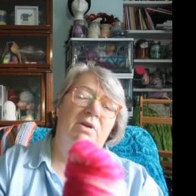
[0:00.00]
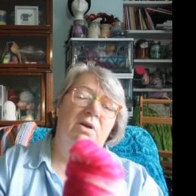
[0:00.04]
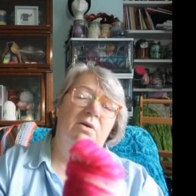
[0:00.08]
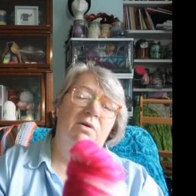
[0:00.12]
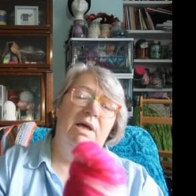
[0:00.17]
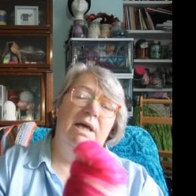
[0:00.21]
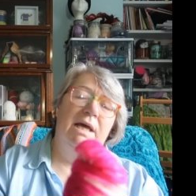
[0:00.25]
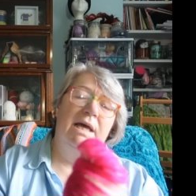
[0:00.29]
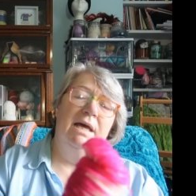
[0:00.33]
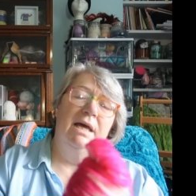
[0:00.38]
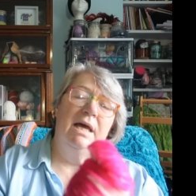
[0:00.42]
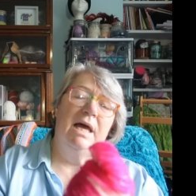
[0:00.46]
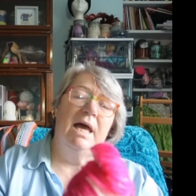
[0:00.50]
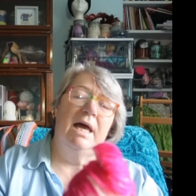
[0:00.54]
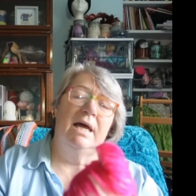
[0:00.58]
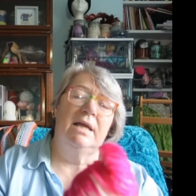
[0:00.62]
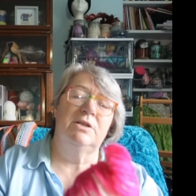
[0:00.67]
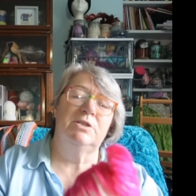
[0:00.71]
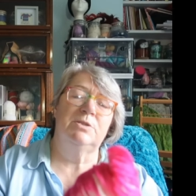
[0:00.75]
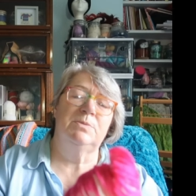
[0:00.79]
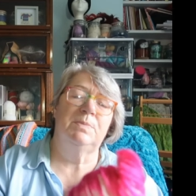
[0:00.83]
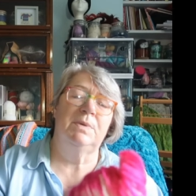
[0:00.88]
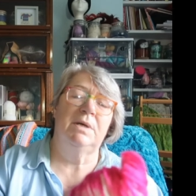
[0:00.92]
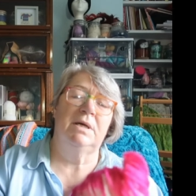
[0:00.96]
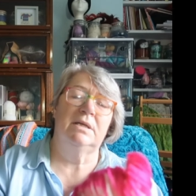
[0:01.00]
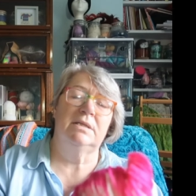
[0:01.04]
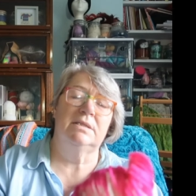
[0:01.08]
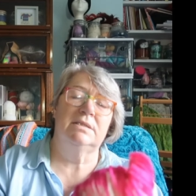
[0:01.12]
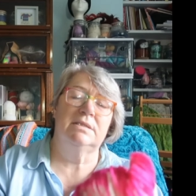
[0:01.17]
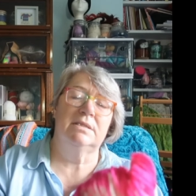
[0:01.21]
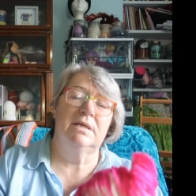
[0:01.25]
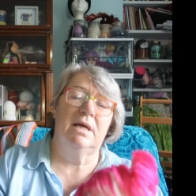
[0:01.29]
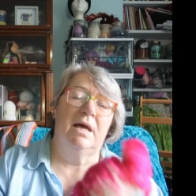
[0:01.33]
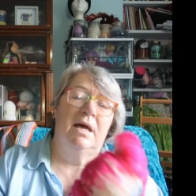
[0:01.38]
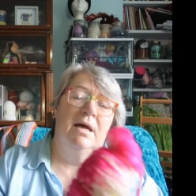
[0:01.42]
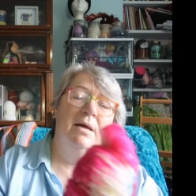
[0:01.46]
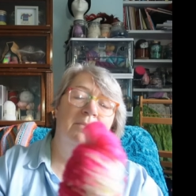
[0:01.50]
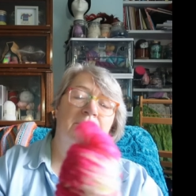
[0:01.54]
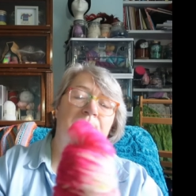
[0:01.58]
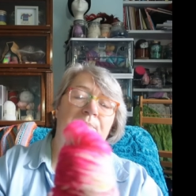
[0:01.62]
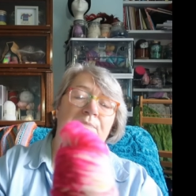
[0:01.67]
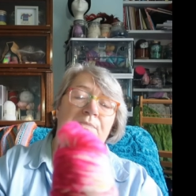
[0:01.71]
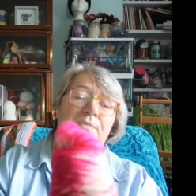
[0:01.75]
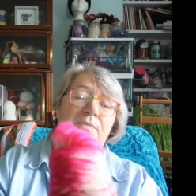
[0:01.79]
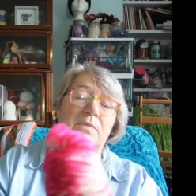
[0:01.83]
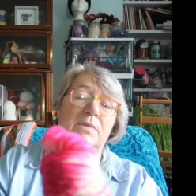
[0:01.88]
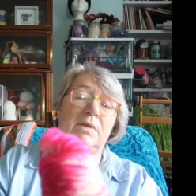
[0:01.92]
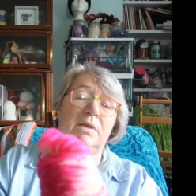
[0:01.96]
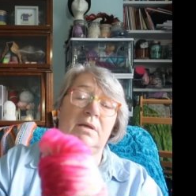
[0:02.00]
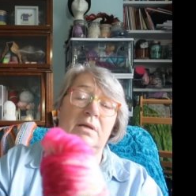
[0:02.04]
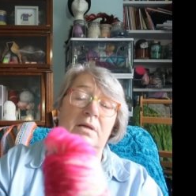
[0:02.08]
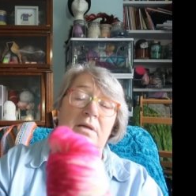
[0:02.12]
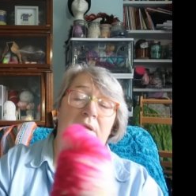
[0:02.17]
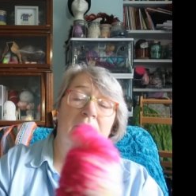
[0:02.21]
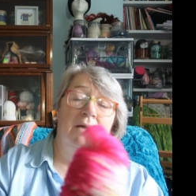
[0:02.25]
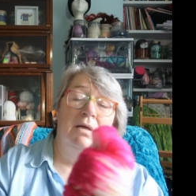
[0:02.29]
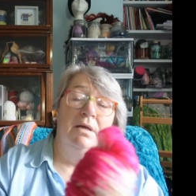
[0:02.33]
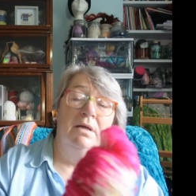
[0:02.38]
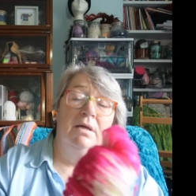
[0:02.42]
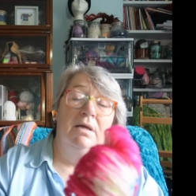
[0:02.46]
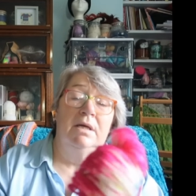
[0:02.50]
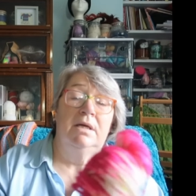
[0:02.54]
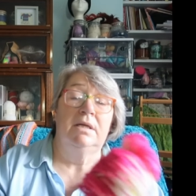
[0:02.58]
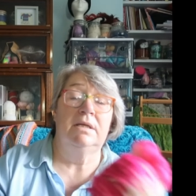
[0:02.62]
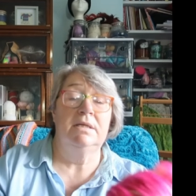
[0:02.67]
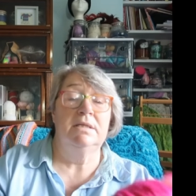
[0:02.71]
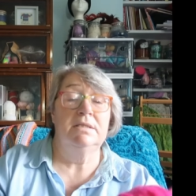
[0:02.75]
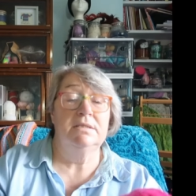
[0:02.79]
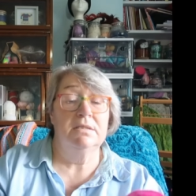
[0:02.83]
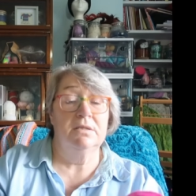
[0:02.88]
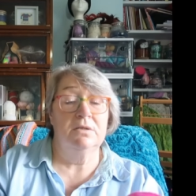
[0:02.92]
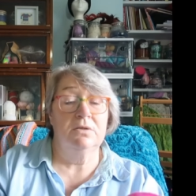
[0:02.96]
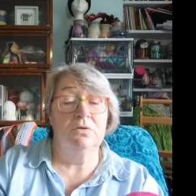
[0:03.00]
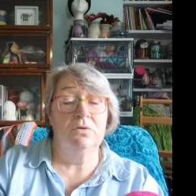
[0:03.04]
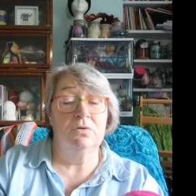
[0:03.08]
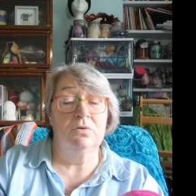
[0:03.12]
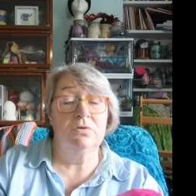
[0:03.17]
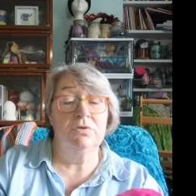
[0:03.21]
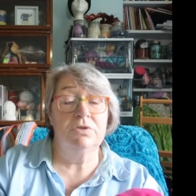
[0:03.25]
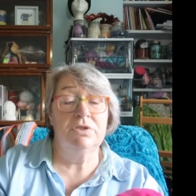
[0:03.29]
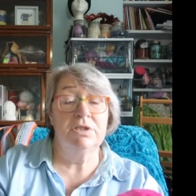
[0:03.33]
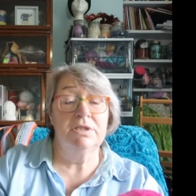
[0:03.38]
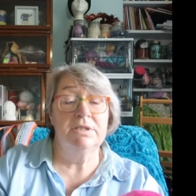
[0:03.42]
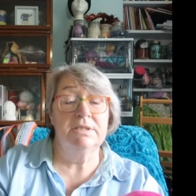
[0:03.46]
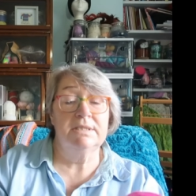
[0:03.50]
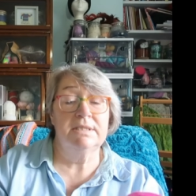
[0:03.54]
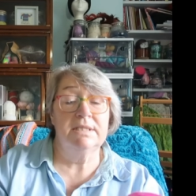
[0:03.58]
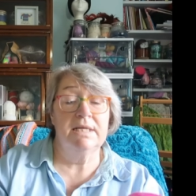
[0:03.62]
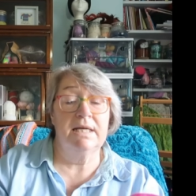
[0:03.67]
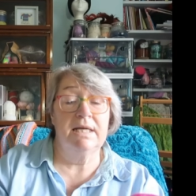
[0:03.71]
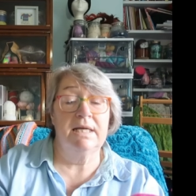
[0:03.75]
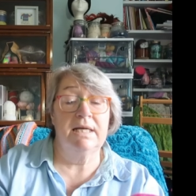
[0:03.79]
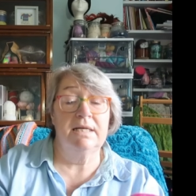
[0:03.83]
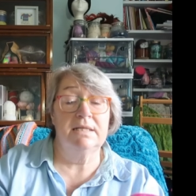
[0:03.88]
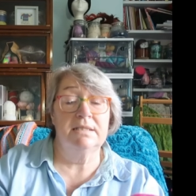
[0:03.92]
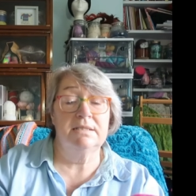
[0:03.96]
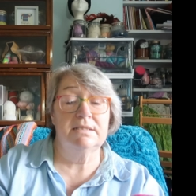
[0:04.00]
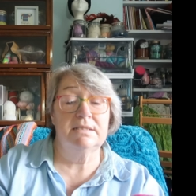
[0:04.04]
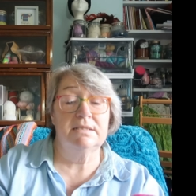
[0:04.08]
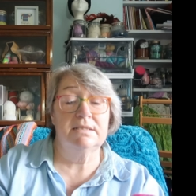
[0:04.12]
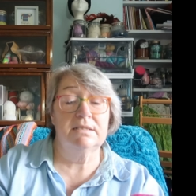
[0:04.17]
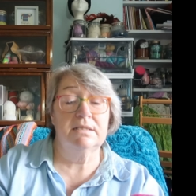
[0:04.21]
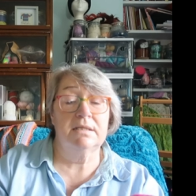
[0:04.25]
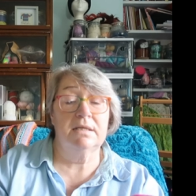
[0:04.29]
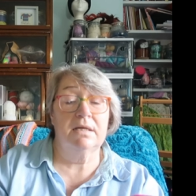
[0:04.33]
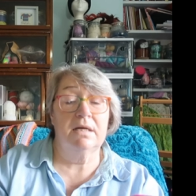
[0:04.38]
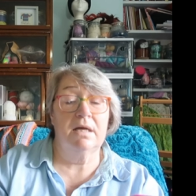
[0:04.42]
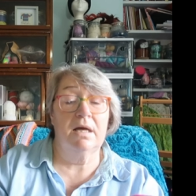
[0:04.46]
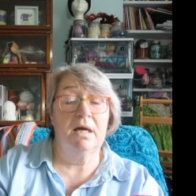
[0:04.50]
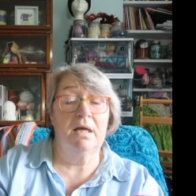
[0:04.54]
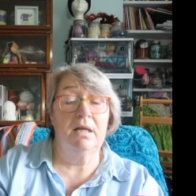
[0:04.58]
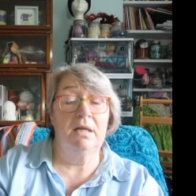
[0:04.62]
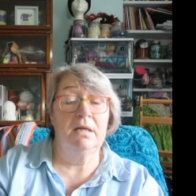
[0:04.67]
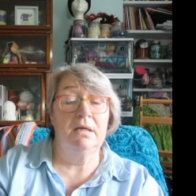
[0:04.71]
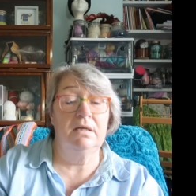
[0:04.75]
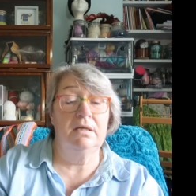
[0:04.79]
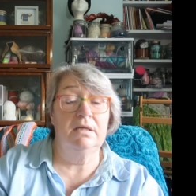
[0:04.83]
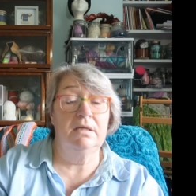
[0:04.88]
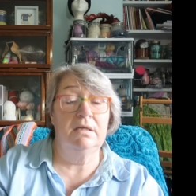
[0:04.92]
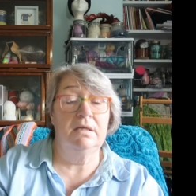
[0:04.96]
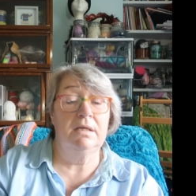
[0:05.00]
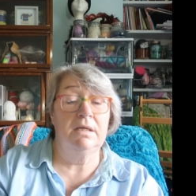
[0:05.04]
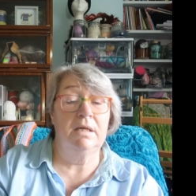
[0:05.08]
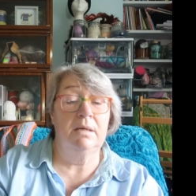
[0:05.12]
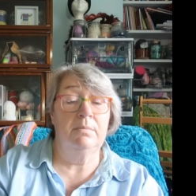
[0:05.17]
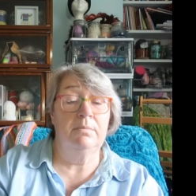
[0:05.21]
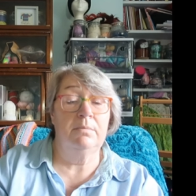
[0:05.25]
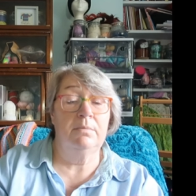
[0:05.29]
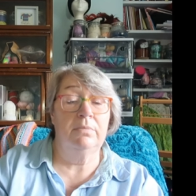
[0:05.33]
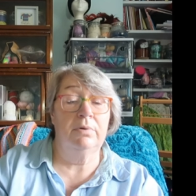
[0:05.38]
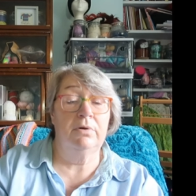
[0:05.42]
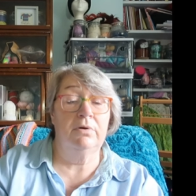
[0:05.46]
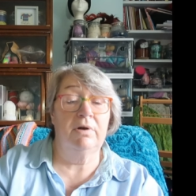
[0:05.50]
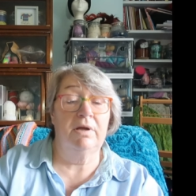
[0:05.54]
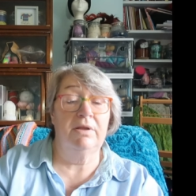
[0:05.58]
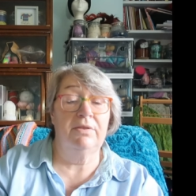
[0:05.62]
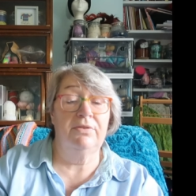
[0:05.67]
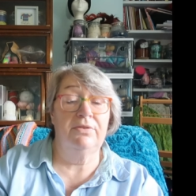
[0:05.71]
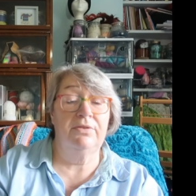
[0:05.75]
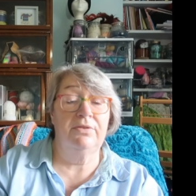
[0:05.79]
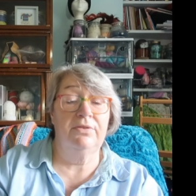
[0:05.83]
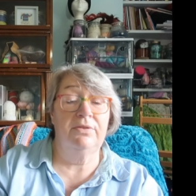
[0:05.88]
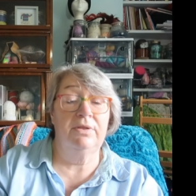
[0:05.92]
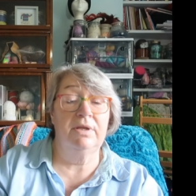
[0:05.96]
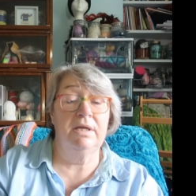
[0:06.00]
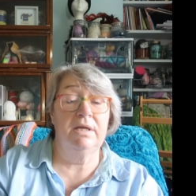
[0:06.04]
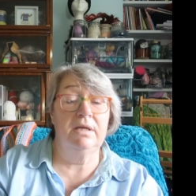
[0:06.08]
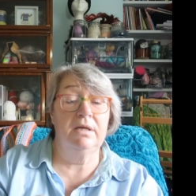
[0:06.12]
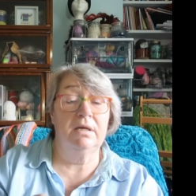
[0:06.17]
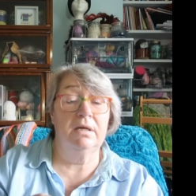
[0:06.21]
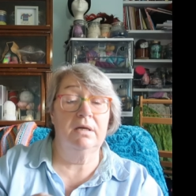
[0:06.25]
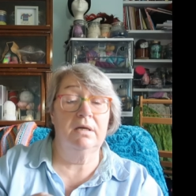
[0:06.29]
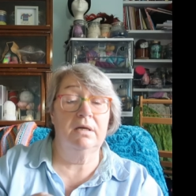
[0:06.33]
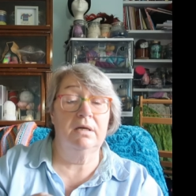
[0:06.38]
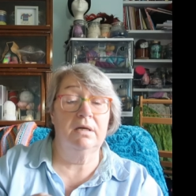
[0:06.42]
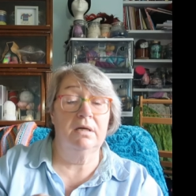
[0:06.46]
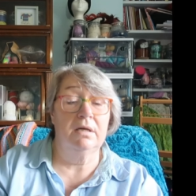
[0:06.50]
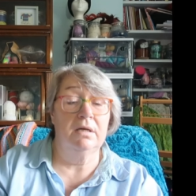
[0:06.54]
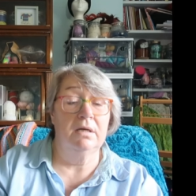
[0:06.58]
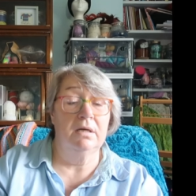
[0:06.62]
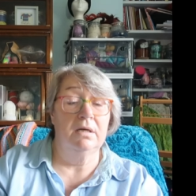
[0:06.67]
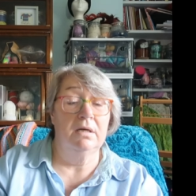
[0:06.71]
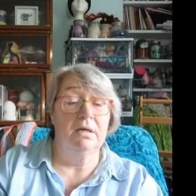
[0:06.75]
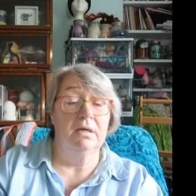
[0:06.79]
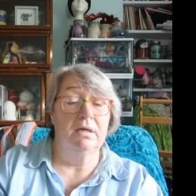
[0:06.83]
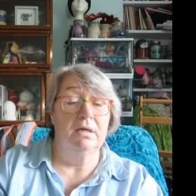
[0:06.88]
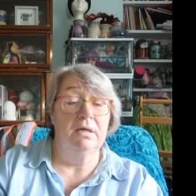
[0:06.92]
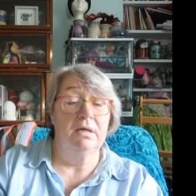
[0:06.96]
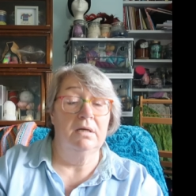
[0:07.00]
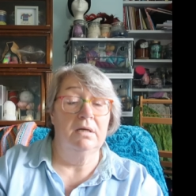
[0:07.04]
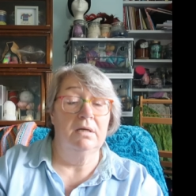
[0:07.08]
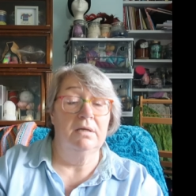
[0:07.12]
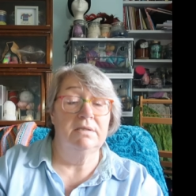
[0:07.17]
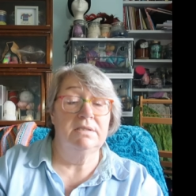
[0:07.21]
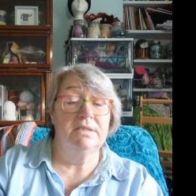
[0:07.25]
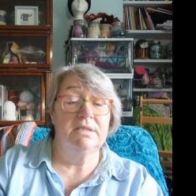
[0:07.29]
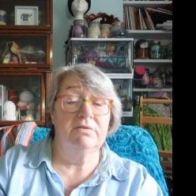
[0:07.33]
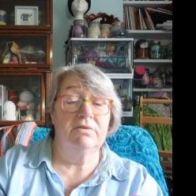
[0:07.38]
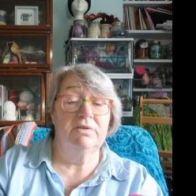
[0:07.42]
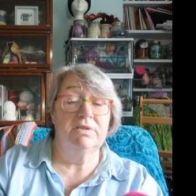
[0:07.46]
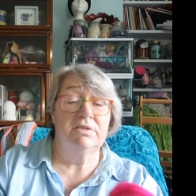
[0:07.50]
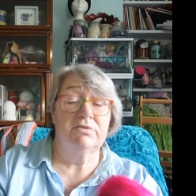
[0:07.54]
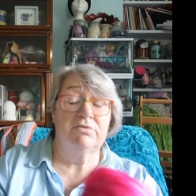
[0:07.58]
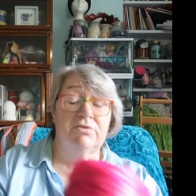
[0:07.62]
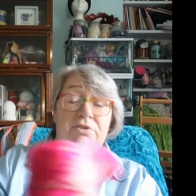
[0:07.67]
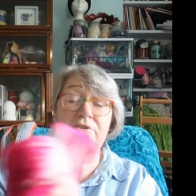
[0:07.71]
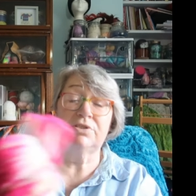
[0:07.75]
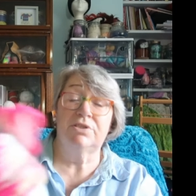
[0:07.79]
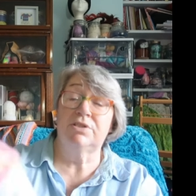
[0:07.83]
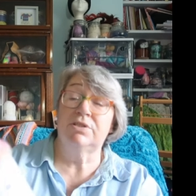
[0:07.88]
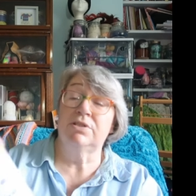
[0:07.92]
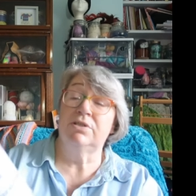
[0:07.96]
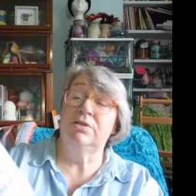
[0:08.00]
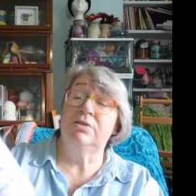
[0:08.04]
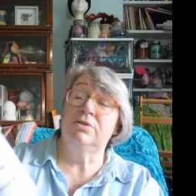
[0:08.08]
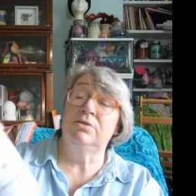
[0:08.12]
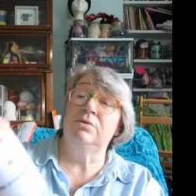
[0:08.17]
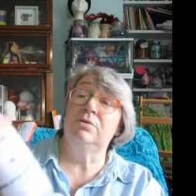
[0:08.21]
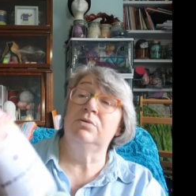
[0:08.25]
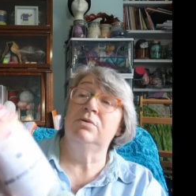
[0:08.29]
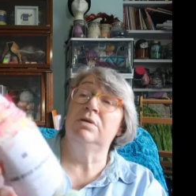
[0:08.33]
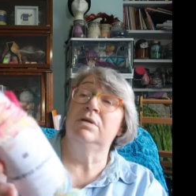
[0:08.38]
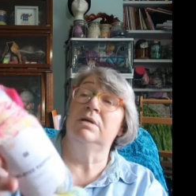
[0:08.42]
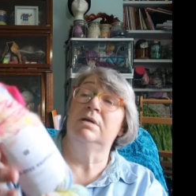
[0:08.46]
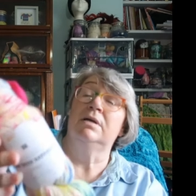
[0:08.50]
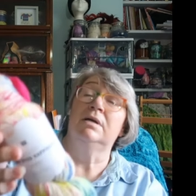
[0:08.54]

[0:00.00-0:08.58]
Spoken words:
no hair hat. But it is gorgeous. It's colour number, I think, 002.